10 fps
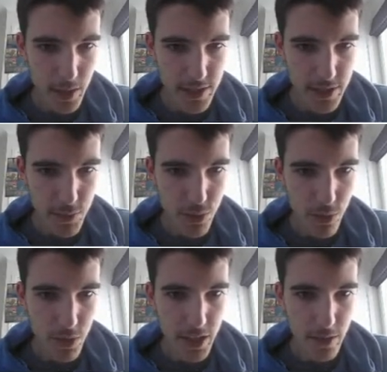As I'm
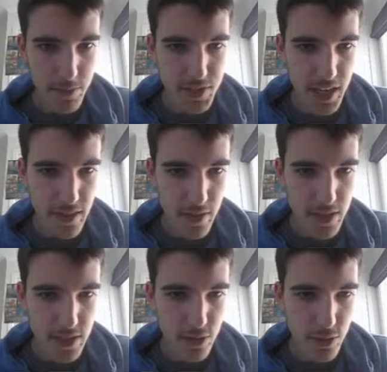talking, I'm seeing that
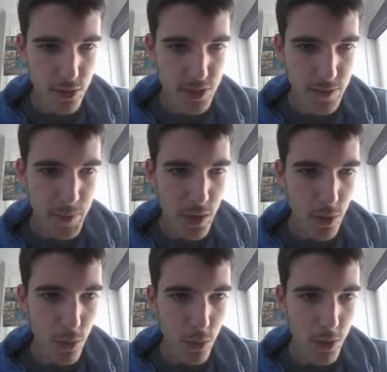this horse,
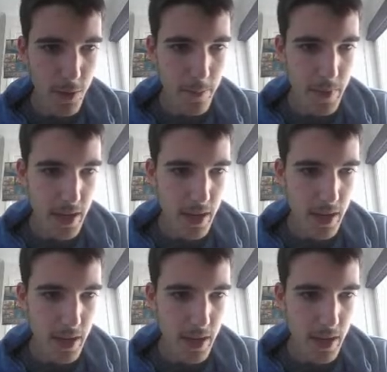Autumnation,